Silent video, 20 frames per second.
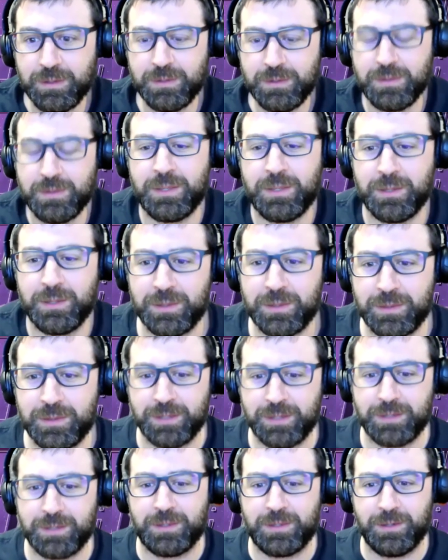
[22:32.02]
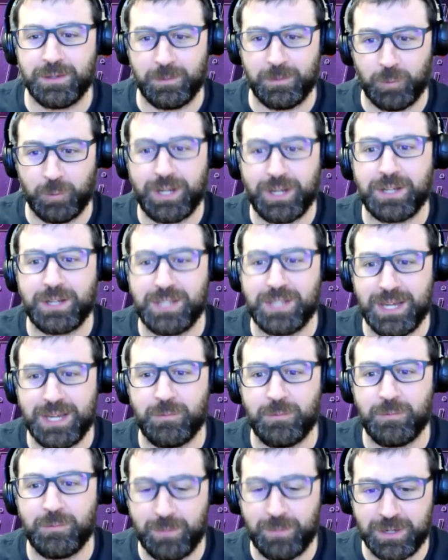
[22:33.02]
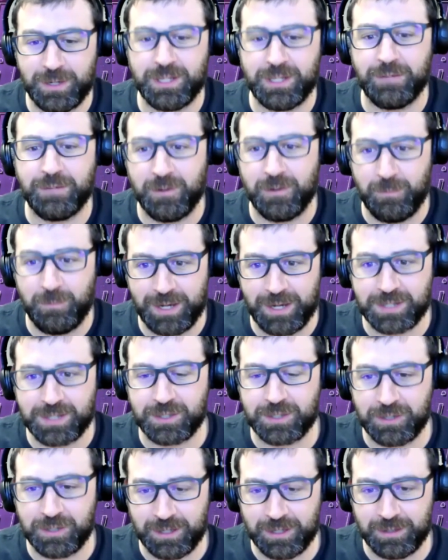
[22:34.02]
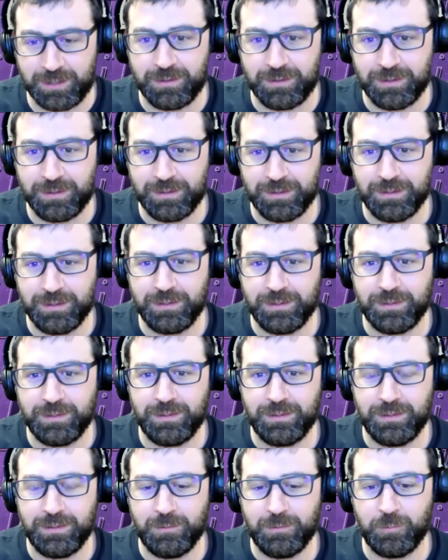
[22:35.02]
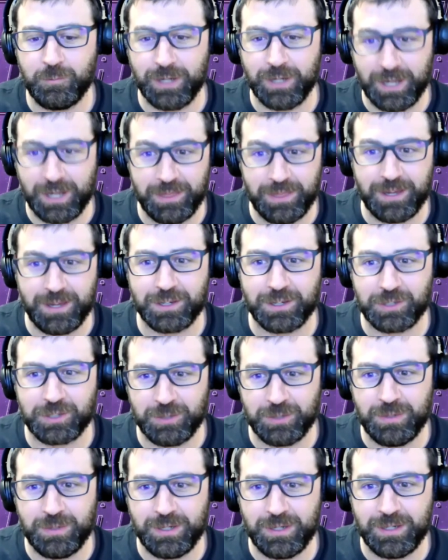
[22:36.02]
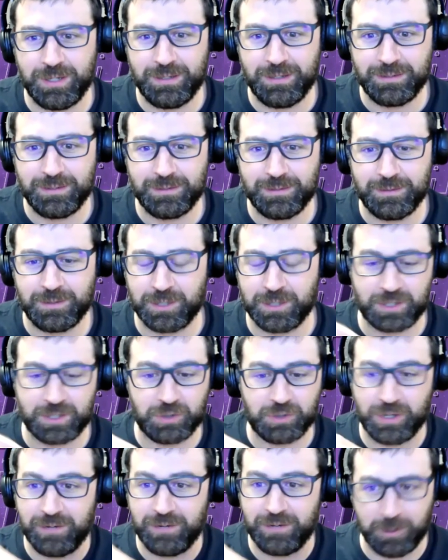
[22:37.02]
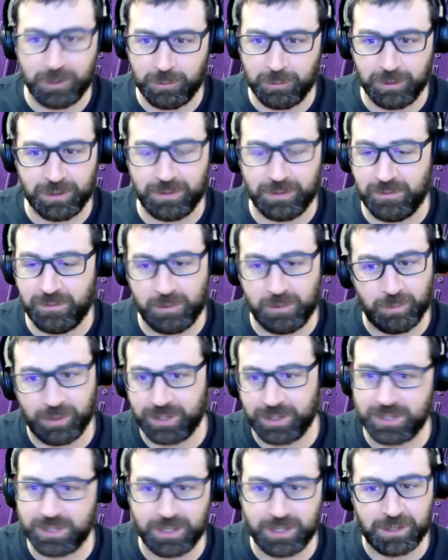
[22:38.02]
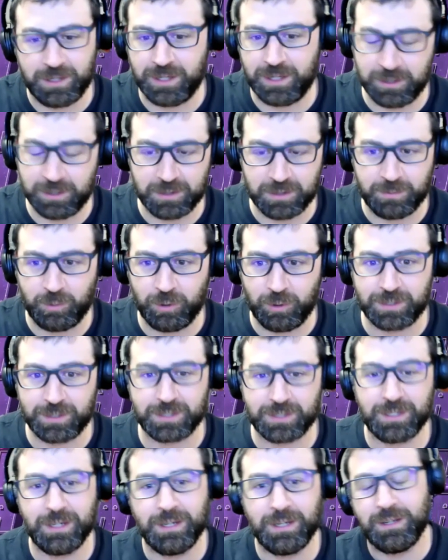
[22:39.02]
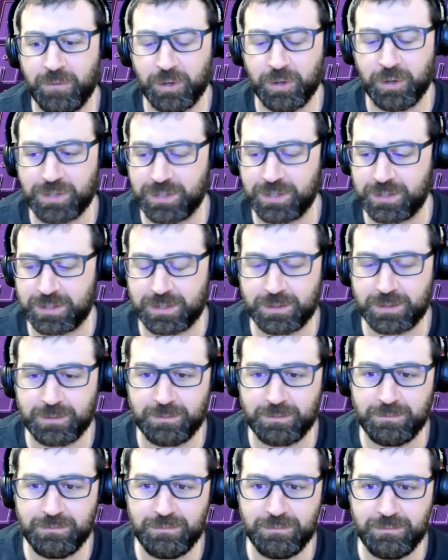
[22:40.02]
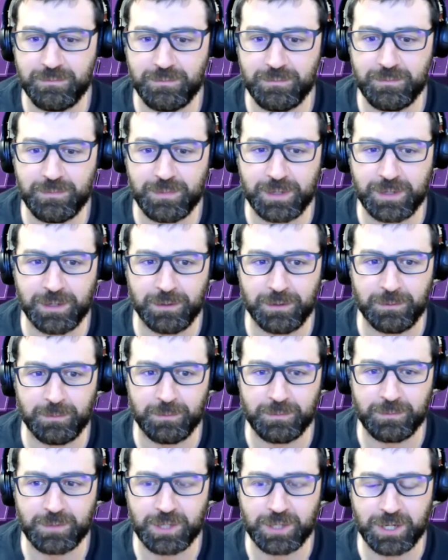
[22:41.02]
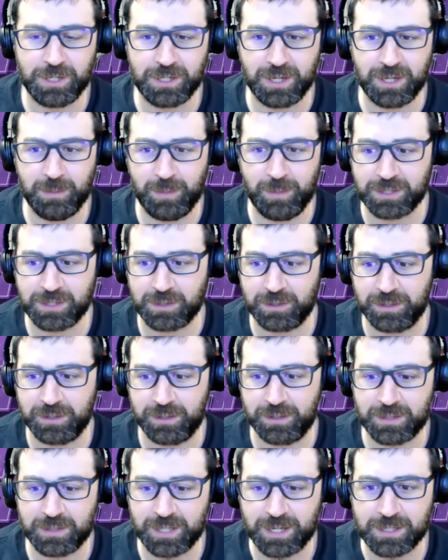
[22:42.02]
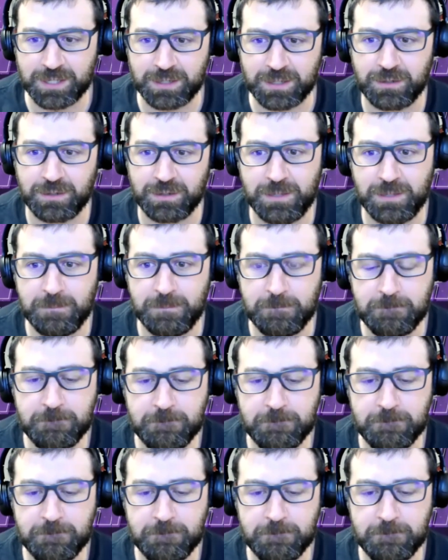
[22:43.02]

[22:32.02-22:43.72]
the winning team would have been different based on what I think it should be, just straightforward. If you place there, you get those points versus, changing it based on the size of your team.